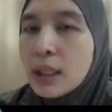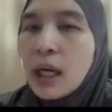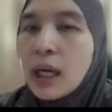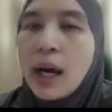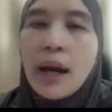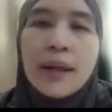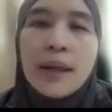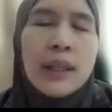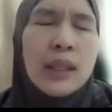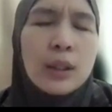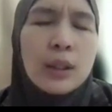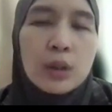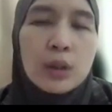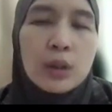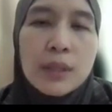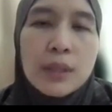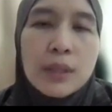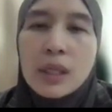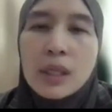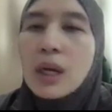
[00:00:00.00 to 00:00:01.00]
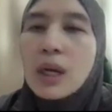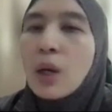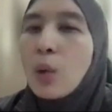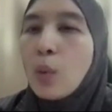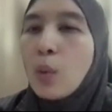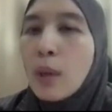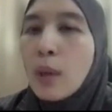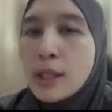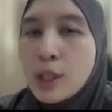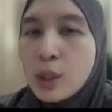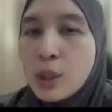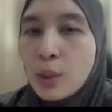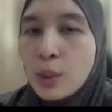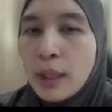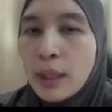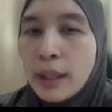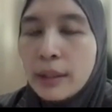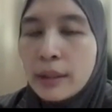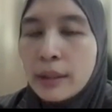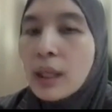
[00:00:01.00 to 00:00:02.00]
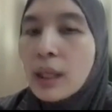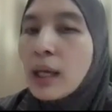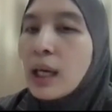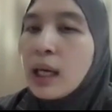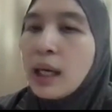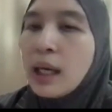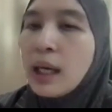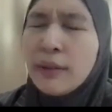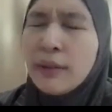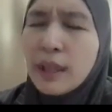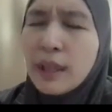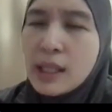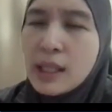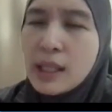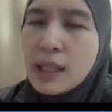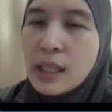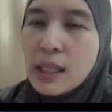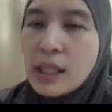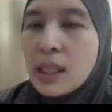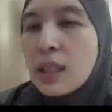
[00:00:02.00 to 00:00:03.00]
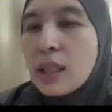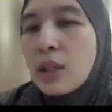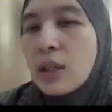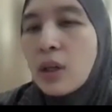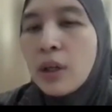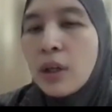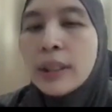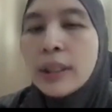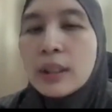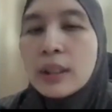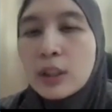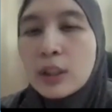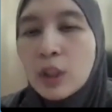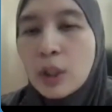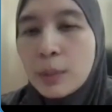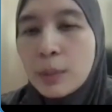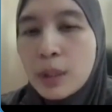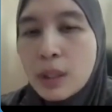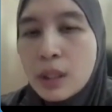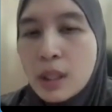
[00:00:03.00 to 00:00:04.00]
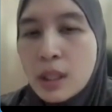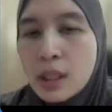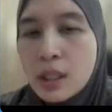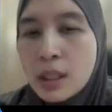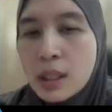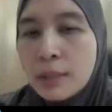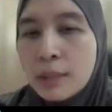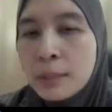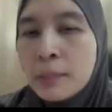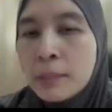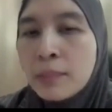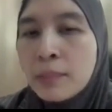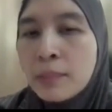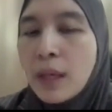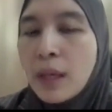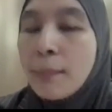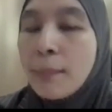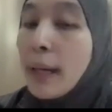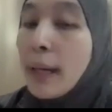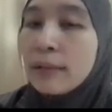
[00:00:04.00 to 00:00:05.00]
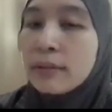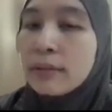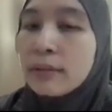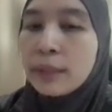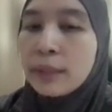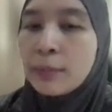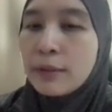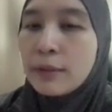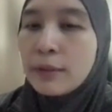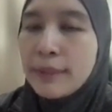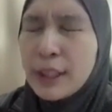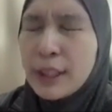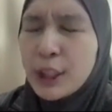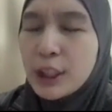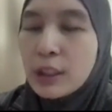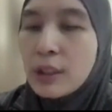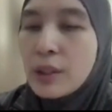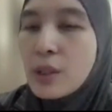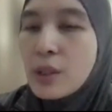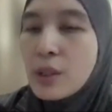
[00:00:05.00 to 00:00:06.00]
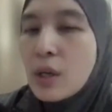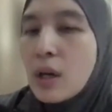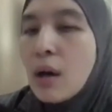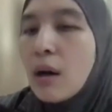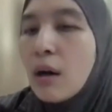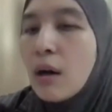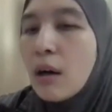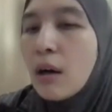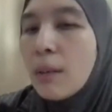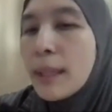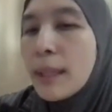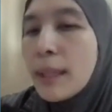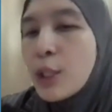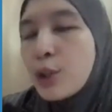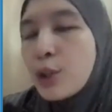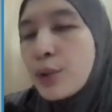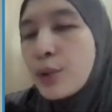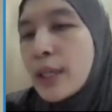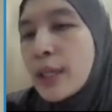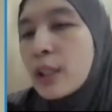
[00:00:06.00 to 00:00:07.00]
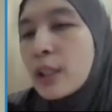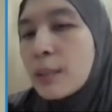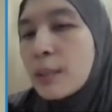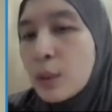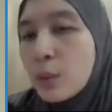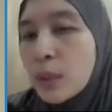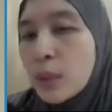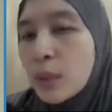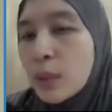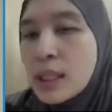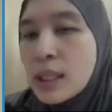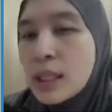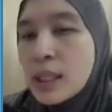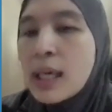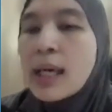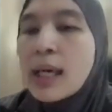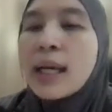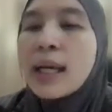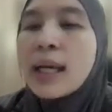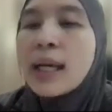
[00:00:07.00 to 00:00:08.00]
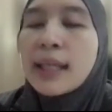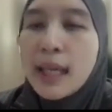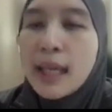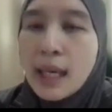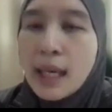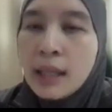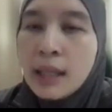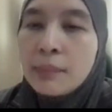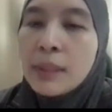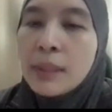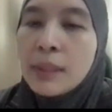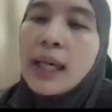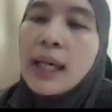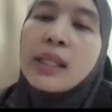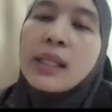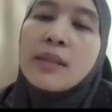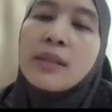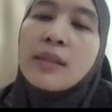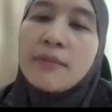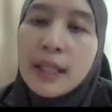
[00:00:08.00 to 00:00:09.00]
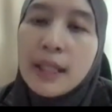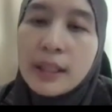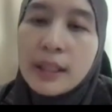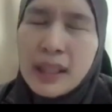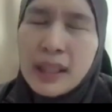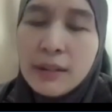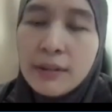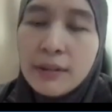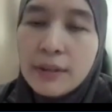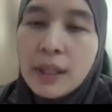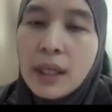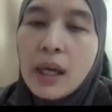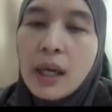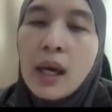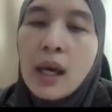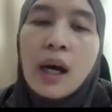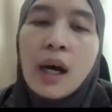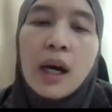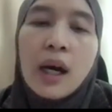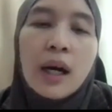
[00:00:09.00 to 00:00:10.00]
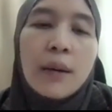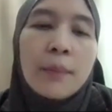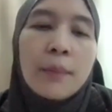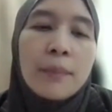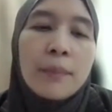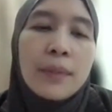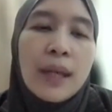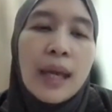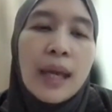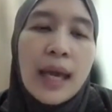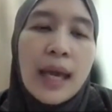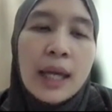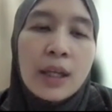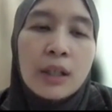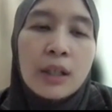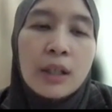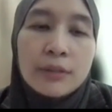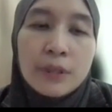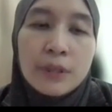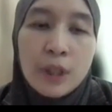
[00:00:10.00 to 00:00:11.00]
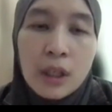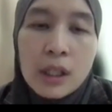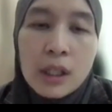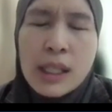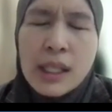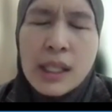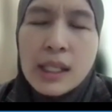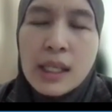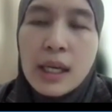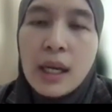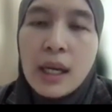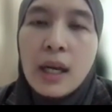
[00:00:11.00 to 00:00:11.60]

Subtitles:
either in groups, one-to-one, healthcare setting, or in the community, by healthcare professionals, or by trained community workers, can be as effective. And of course,